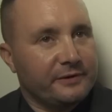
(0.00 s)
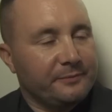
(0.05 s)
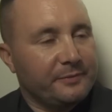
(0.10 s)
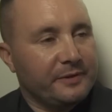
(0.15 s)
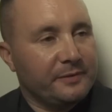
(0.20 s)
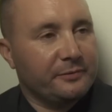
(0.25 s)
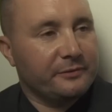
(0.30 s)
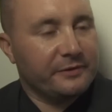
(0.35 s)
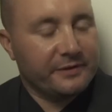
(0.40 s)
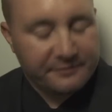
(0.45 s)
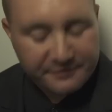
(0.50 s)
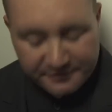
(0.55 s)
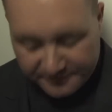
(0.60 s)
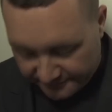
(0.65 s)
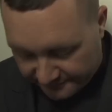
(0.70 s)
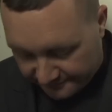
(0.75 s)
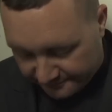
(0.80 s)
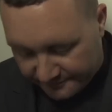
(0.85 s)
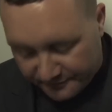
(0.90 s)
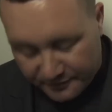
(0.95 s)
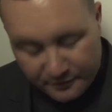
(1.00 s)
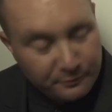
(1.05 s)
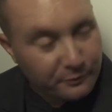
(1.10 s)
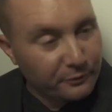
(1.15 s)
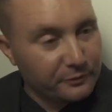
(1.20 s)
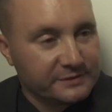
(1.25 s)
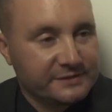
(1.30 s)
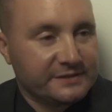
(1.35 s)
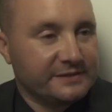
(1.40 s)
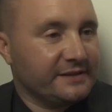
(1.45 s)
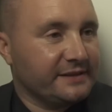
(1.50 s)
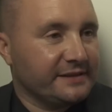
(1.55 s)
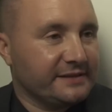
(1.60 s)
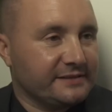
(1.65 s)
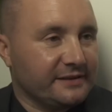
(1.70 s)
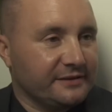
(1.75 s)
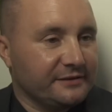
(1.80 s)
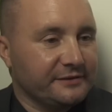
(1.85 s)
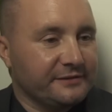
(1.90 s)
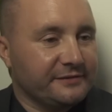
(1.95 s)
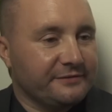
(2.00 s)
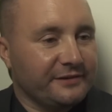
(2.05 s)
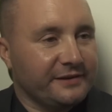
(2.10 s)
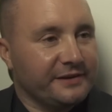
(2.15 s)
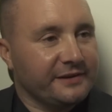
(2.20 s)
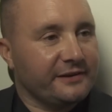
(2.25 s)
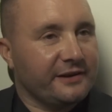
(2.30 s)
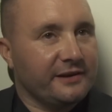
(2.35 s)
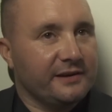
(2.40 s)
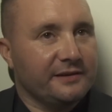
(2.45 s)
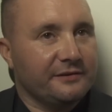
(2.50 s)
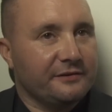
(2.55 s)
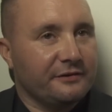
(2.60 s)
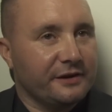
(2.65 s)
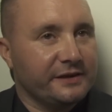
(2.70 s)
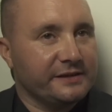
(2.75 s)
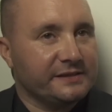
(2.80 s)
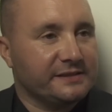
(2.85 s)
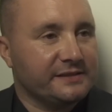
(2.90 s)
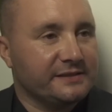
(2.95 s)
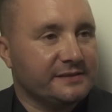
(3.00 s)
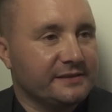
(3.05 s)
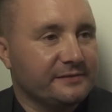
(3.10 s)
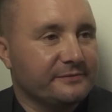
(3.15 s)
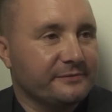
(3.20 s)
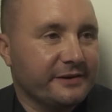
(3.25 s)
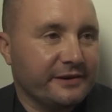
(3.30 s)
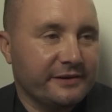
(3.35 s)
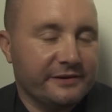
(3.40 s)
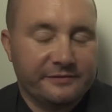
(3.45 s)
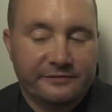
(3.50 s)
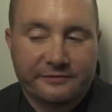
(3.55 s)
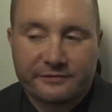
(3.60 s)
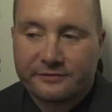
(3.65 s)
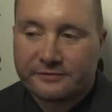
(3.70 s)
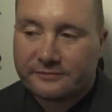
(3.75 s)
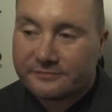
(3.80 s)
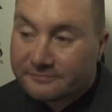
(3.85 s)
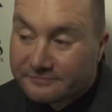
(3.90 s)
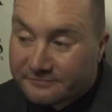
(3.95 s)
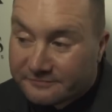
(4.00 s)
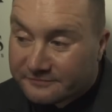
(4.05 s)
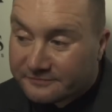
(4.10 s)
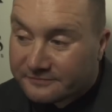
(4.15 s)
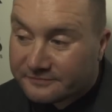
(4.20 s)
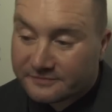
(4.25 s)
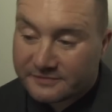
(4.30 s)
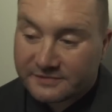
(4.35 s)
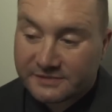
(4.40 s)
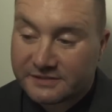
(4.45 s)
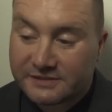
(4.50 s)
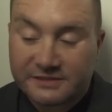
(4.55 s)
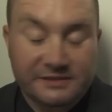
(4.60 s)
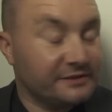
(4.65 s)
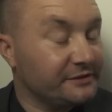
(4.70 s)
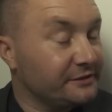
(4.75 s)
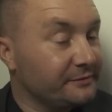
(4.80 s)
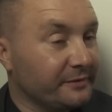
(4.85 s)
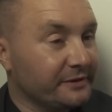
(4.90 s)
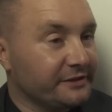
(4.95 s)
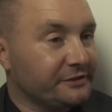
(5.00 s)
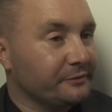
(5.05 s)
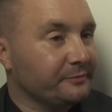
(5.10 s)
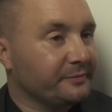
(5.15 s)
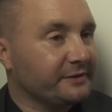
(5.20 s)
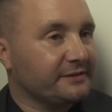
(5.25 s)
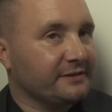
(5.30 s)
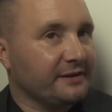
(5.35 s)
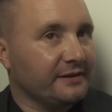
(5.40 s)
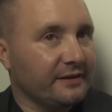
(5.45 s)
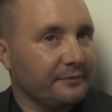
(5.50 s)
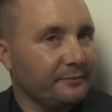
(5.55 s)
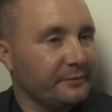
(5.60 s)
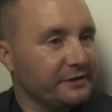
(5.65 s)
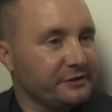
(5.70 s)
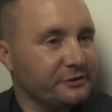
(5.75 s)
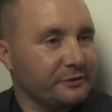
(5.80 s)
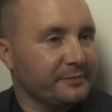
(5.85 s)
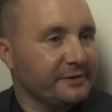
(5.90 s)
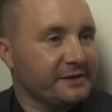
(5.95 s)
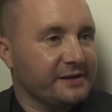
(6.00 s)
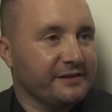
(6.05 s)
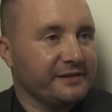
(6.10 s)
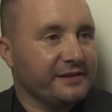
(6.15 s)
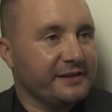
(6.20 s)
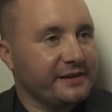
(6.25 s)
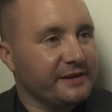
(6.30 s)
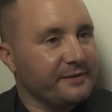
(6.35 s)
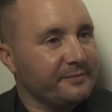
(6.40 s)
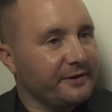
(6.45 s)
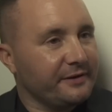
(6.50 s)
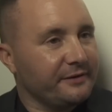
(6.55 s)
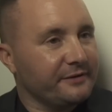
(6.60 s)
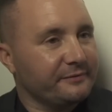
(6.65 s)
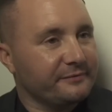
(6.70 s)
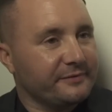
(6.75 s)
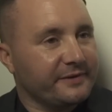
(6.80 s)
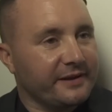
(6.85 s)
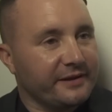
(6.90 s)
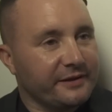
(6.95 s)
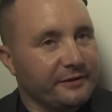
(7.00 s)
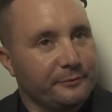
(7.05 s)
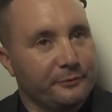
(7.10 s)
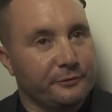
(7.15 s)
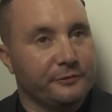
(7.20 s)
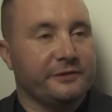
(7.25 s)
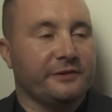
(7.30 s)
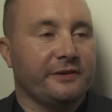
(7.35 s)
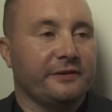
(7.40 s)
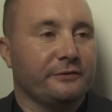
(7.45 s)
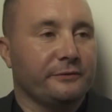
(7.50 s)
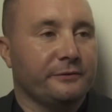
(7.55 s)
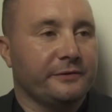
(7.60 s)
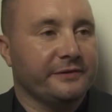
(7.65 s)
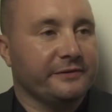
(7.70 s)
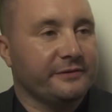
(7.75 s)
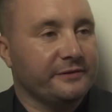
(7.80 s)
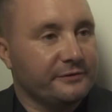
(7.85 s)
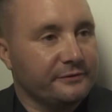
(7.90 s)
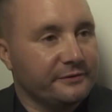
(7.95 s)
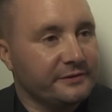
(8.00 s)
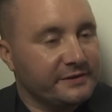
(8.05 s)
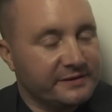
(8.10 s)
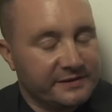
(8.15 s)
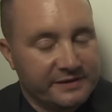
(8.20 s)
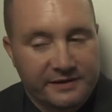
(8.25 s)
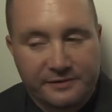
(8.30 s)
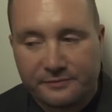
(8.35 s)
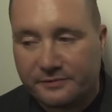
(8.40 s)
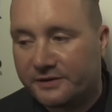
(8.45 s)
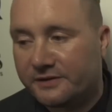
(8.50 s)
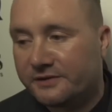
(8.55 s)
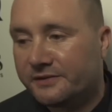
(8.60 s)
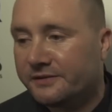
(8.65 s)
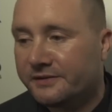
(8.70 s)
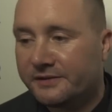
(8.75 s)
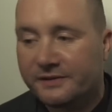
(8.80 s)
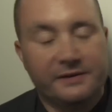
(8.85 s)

When people give you awards and things, I always find it kind of crazy because I'm kind of just do my job because I love my job. I don't think about getting awards. That's always an honour to get one.